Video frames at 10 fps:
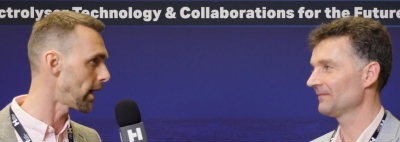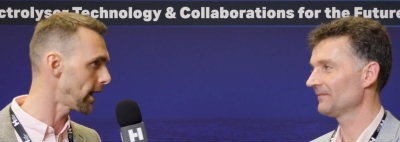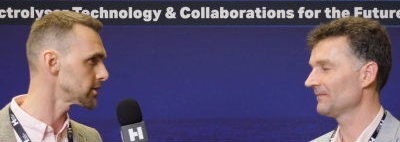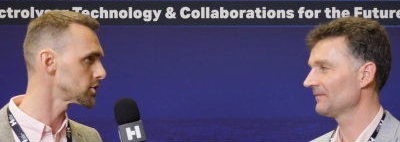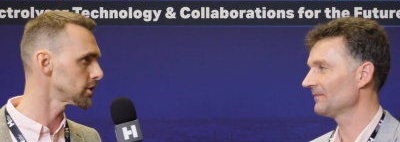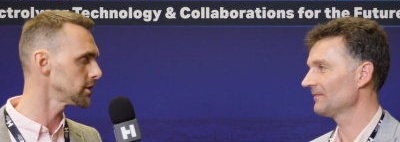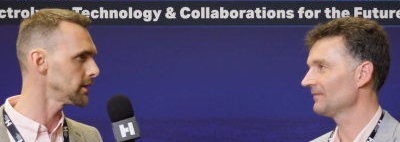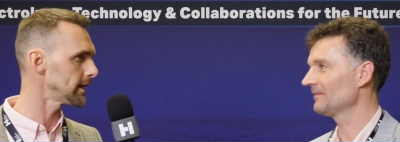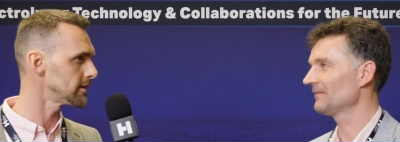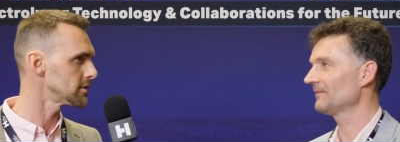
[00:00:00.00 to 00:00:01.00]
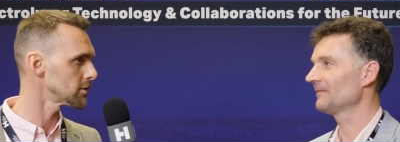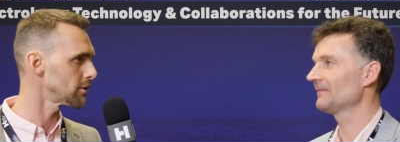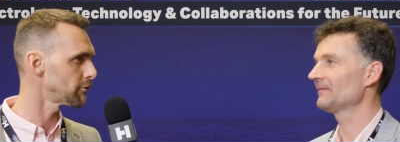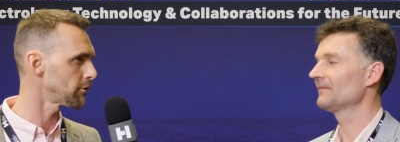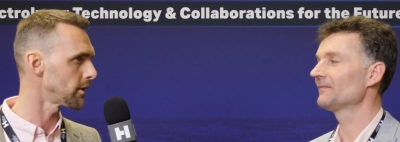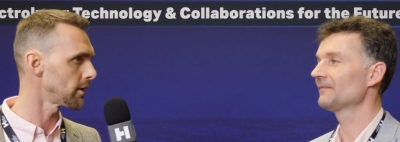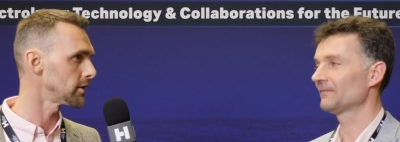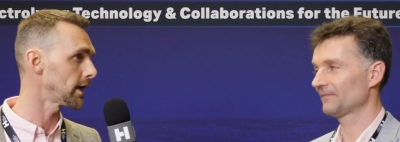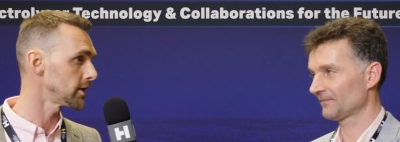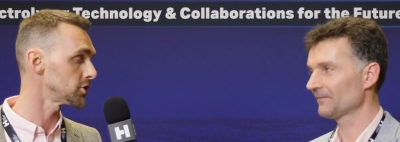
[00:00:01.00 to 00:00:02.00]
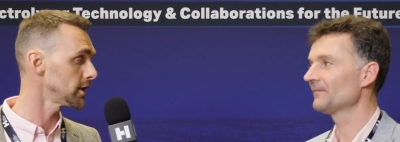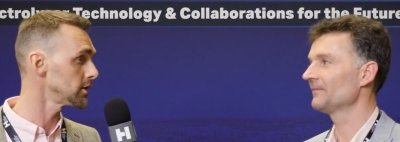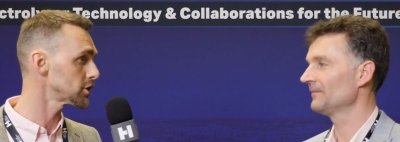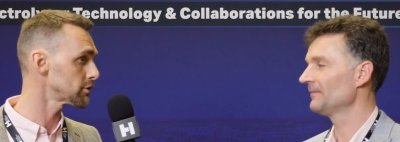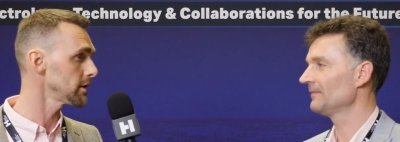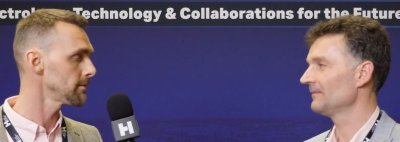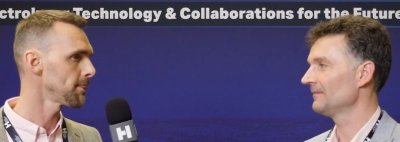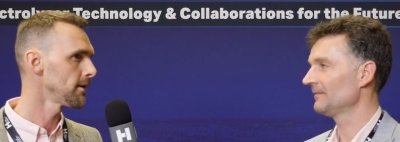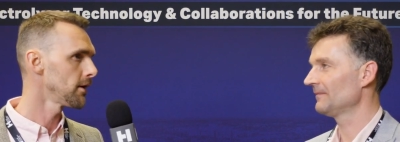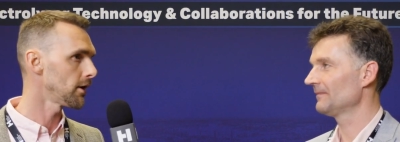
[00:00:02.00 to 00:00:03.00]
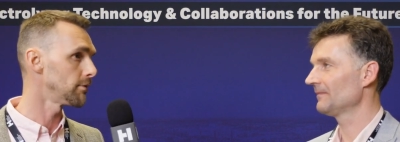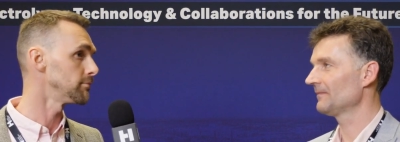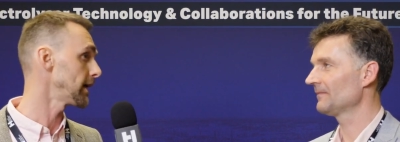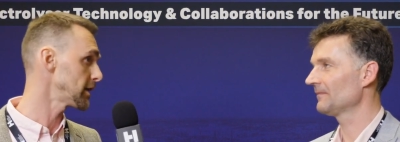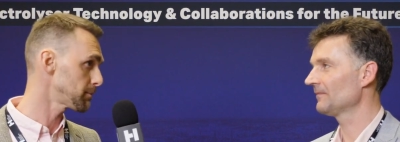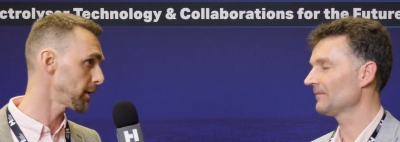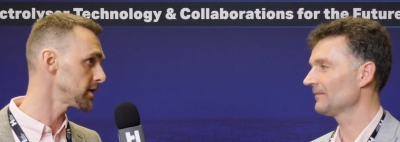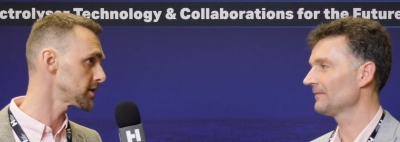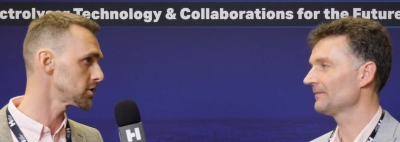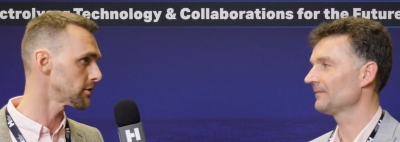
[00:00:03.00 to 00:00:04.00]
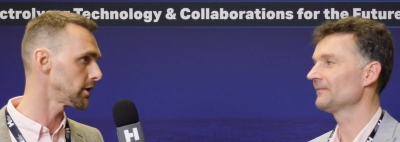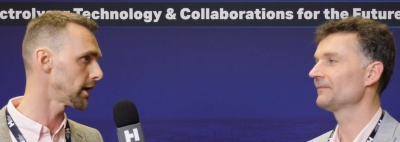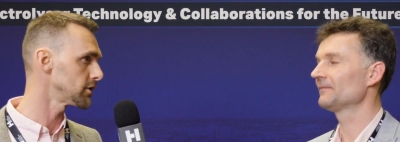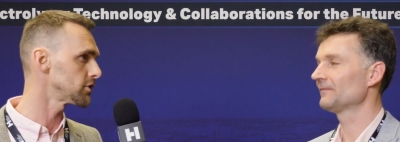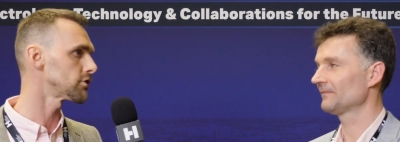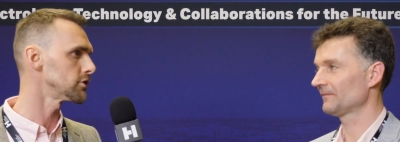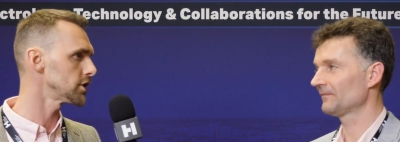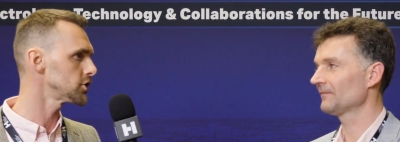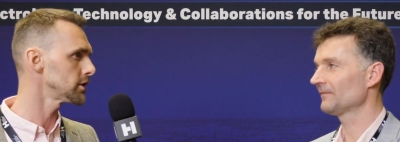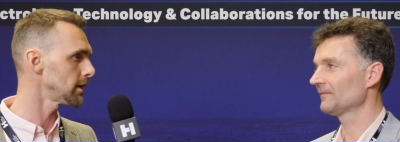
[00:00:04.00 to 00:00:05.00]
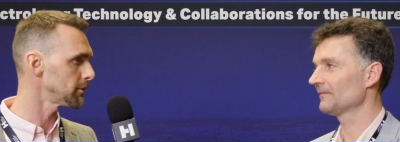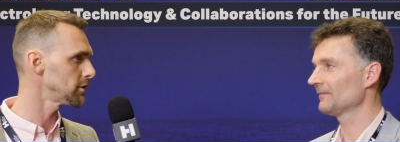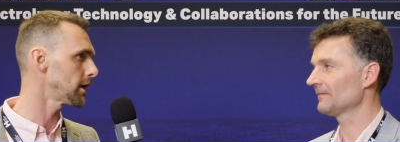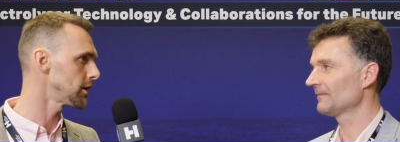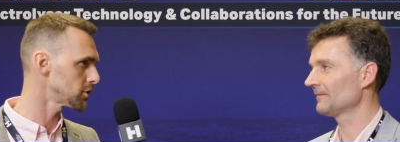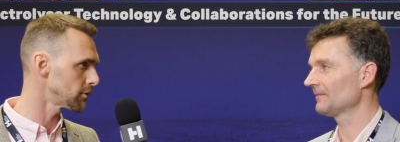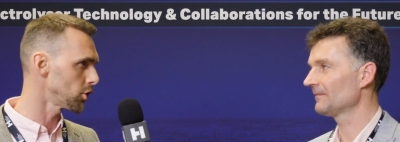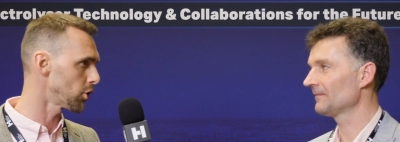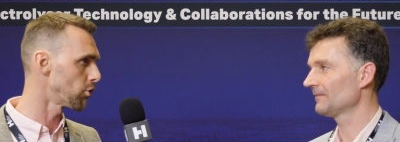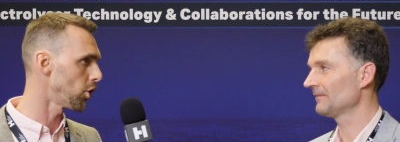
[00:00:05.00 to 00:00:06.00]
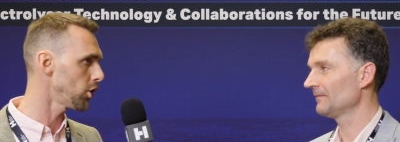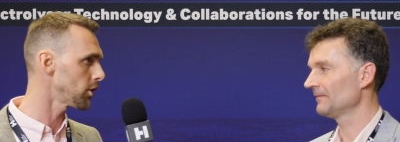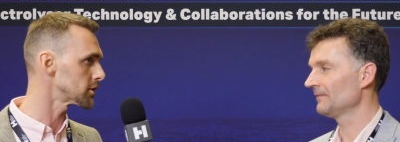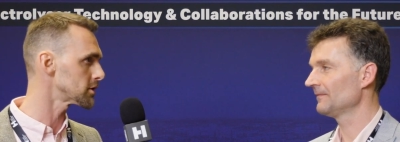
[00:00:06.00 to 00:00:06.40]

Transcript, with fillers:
Speaker 1: hydrogen and sort of uh, the hydrogen industry, um, its place in sort of the energy transition, and particularly sort of your role or